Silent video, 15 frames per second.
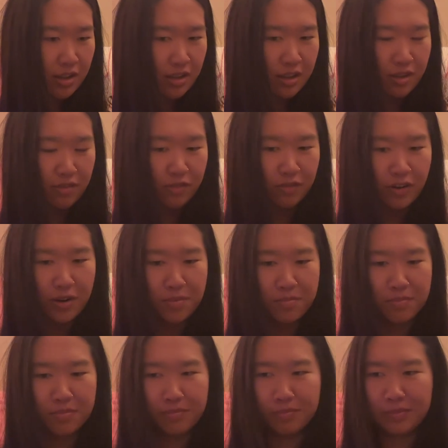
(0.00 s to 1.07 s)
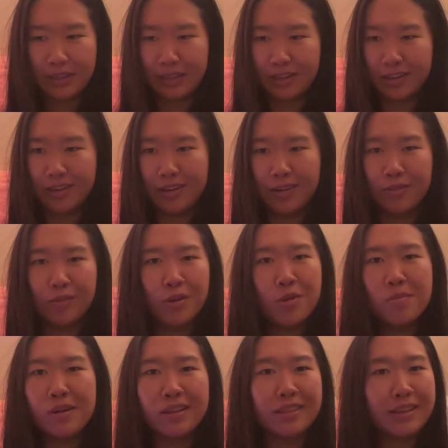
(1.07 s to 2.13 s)
from like a
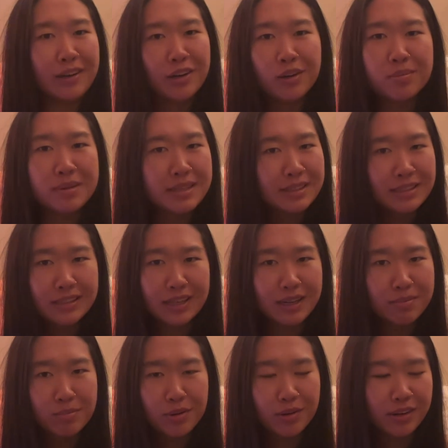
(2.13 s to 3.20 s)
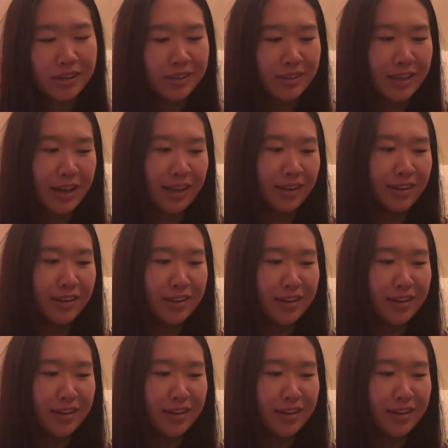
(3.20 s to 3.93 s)
aromatherapy standpoint that